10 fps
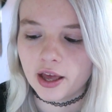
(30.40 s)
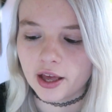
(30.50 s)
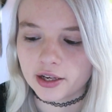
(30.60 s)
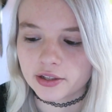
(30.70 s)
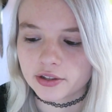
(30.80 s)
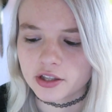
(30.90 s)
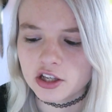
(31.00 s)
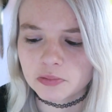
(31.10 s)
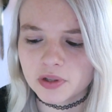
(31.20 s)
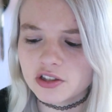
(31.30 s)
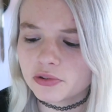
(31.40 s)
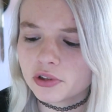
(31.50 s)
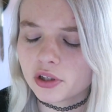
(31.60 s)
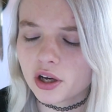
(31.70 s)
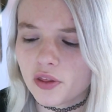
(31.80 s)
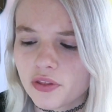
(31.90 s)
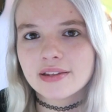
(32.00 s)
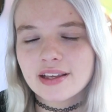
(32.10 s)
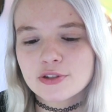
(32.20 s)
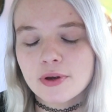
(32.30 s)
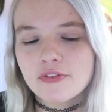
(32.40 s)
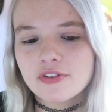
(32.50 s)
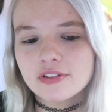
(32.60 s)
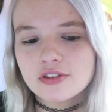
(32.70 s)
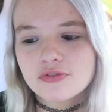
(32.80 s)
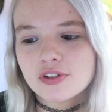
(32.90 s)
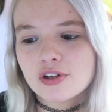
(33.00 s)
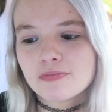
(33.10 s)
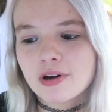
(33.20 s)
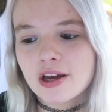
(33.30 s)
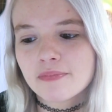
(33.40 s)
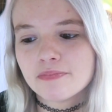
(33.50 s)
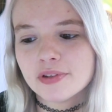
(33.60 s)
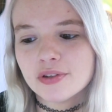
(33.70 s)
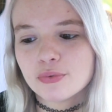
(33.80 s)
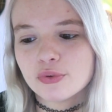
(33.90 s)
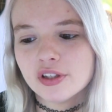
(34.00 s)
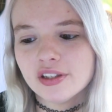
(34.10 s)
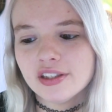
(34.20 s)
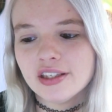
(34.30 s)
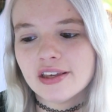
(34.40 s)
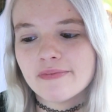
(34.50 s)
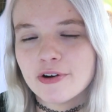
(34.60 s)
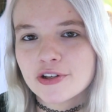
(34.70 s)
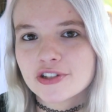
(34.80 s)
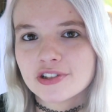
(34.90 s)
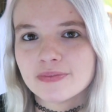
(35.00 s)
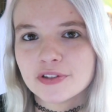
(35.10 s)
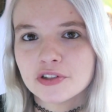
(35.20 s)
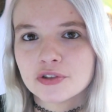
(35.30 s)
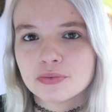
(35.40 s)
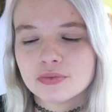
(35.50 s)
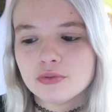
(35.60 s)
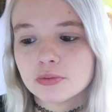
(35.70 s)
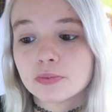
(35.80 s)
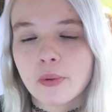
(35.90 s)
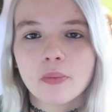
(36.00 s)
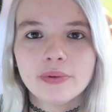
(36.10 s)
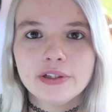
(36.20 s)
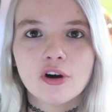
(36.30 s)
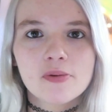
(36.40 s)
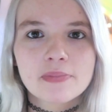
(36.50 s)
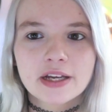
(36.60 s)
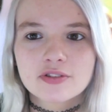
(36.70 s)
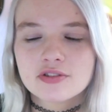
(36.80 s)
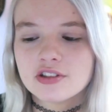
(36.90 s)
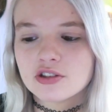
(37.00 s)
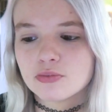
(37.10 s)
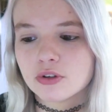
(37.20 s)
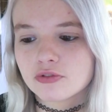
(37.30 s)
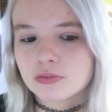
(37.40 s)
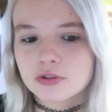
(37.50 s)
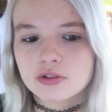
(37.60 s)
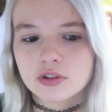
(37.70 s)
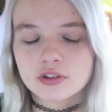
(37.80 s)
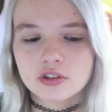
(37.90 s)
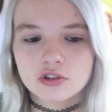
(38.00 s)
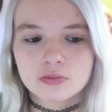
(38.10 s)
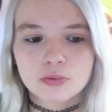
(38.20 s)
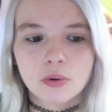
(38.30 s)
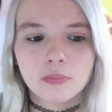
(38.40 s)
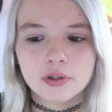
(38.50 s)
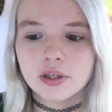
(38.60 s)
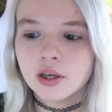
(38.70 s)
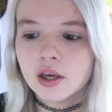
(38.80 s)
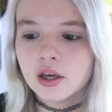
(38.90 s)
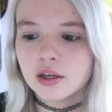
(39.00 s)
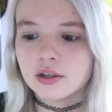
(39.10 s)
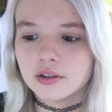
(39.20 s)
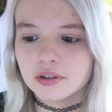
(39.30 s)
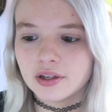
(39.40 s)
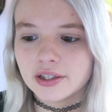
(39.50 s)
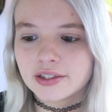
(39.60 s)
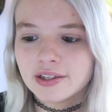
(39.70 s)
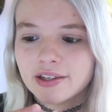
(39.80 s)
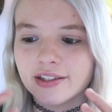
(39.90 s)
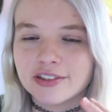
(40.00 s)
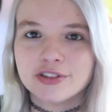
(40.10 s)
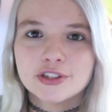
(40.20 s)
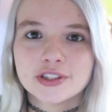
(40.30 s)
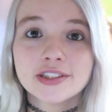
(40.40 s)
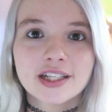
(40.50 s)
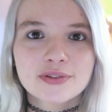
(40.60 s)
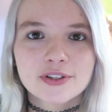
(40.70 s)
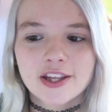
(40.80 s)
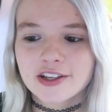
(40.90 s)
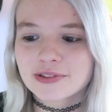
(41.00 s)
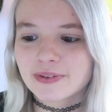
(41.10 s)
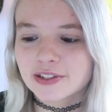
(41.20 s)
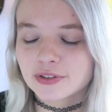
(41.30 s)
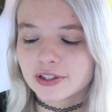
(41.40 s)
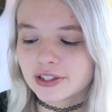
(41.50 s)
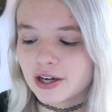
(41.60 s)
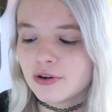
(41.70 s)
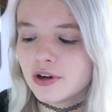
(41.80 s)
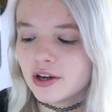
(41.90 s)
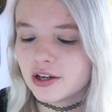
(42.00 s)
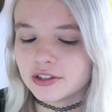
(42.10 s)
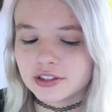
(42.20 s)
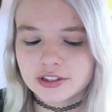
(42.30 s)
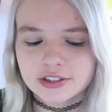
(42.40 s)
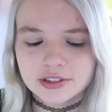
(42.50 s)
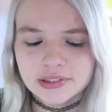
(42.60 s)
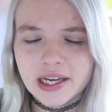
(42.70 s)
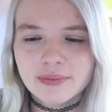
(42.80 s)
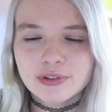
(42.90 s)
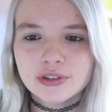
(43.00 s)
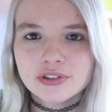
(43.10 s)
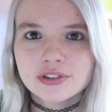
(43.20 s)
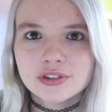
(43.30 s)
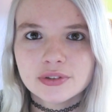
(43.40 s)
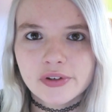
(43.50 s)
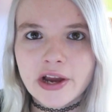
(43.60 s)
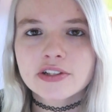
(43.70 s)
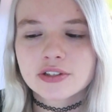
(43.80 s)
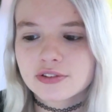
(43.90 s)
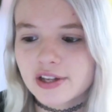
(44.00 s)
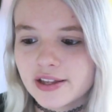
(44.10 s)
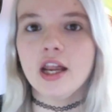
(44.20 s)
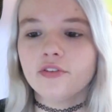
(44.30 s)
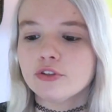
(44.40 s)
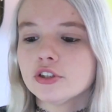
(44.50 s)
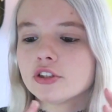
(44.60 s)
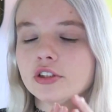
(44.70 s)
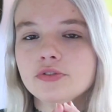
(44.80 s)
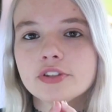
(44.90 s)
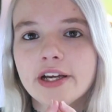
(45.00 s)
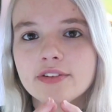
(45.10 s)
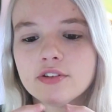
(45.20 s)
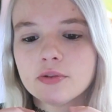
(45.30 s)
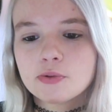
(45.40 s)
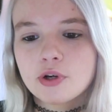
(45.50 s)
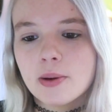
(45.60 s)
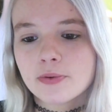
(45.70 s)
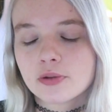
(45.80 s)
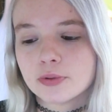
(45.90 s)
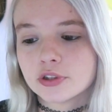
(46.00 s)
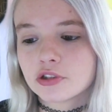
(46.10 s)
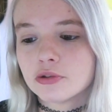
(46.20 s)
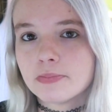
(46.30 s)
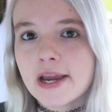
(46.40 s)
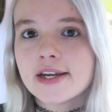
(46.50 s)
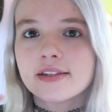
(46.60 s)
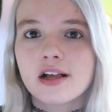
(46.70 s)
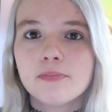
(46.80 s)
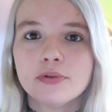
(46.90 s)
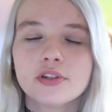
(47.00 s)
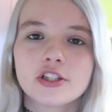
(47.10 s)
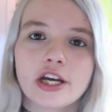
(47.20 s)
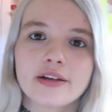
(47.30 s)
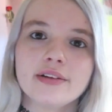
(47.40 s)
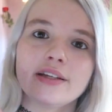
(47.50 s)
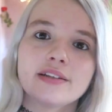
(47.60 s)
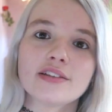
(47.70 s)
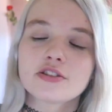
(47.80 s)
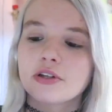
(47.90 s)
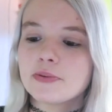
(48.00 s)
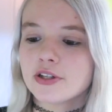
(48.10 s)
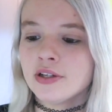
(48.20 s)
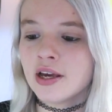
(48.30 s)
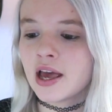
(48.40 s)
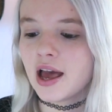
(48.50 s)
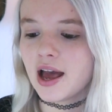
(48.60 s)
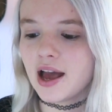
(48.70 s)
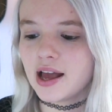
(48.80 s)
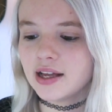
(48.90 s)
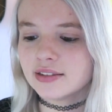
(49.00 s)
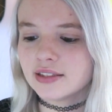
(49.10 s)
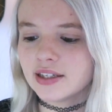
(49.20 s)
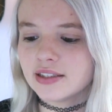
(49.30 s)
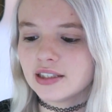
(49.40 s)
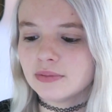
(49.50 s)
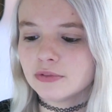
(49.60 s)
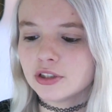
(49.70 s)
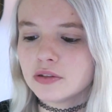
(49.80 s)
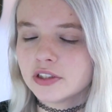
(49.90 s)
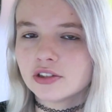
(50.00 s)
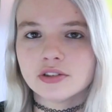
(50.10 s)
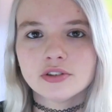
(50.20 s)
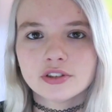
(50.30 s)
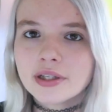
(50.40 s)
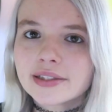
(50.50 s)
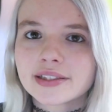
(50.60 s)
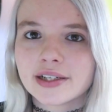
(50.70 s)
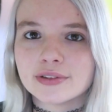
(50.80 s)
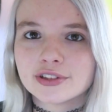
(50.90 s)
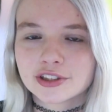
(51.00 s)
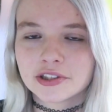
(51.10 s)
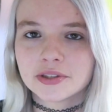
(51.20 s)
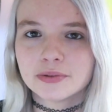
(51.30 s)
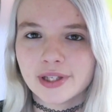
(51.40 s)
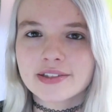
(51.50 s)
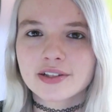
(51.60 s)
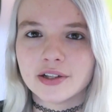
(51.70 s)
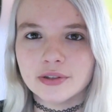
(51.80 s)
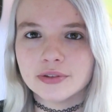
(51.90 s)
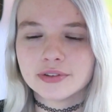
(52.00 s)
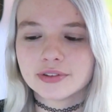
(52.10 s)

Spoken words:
and he's been through a lot, and that's why I think this video might be really emotional, because we're probably going back to season one from the start. This is probably like his journey, that's what I expect right now. So yeah, I'm going to do a reaction to that. And of course, don't forget to subscribe on the person who made it. I'll put the channel in the description. And then I'm going to start now, so let's go.